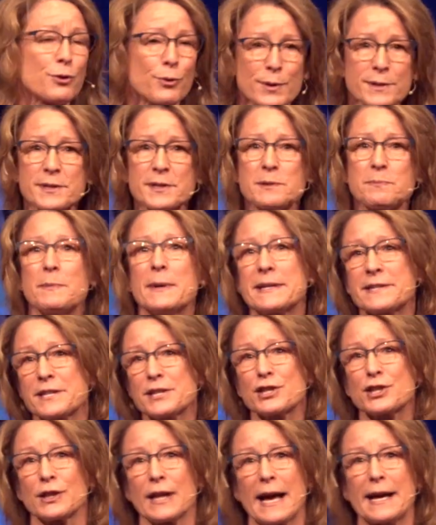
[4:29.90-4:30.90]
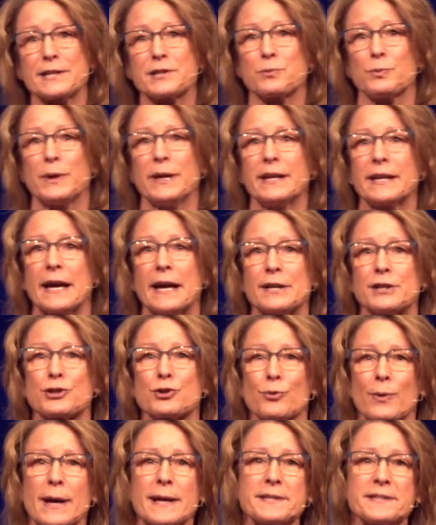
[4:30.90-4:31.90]
And Chris's message last week
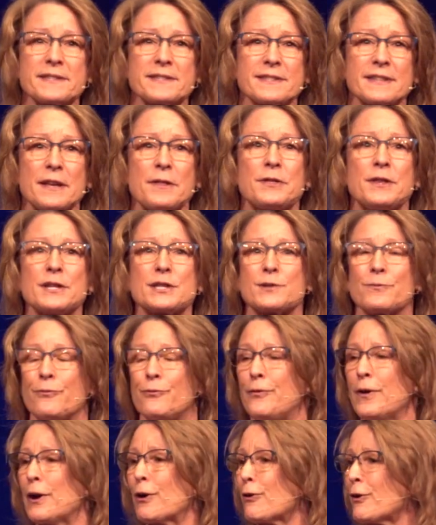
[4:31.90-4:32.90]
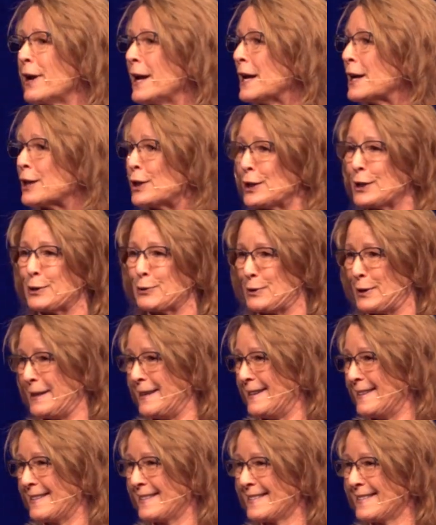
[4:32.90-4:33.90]
addressed this very
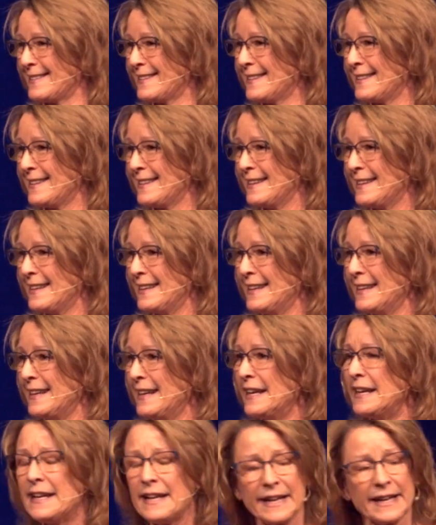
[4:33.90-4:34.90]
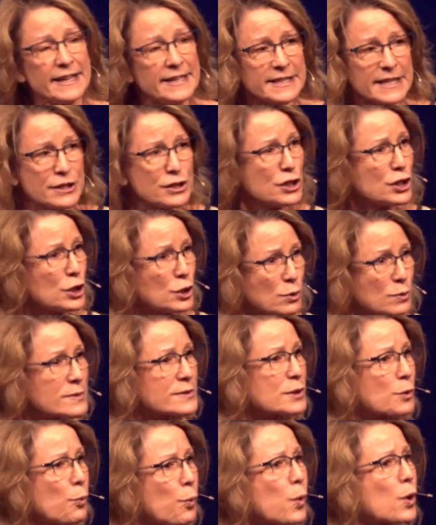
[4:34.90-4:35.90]
clearly. He, he didn't
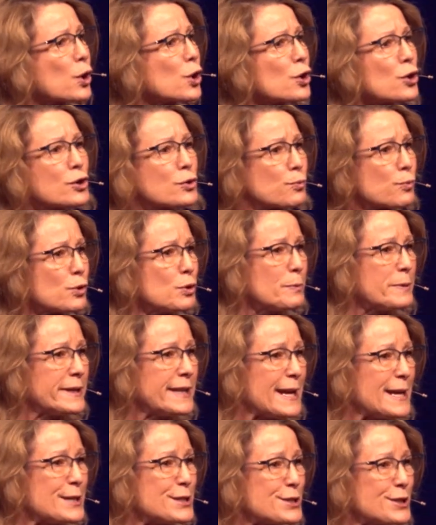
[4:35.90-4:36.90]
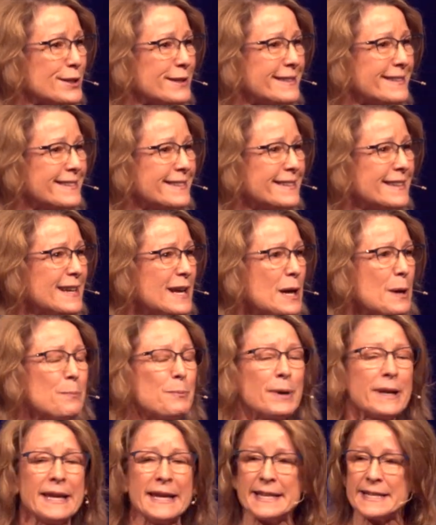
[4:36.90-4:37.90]
use the word rumination,
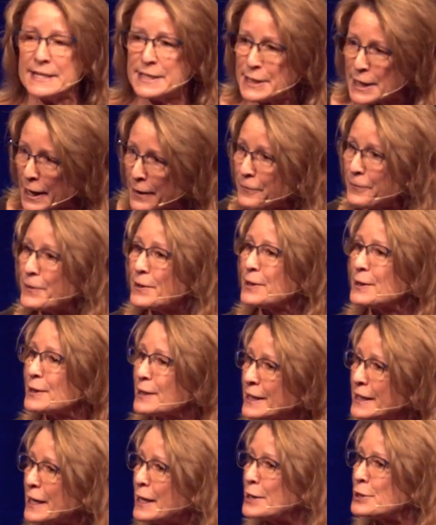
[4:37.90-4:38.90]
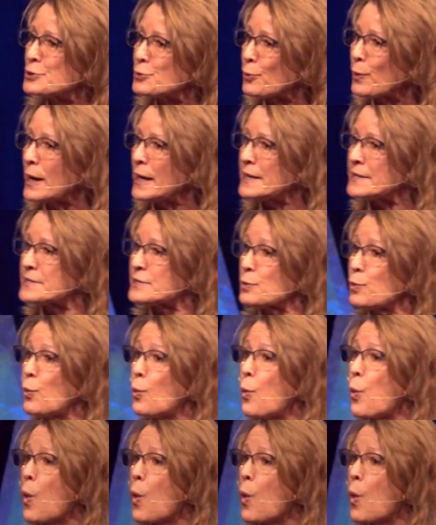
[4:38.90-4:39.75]
but he definitely addressed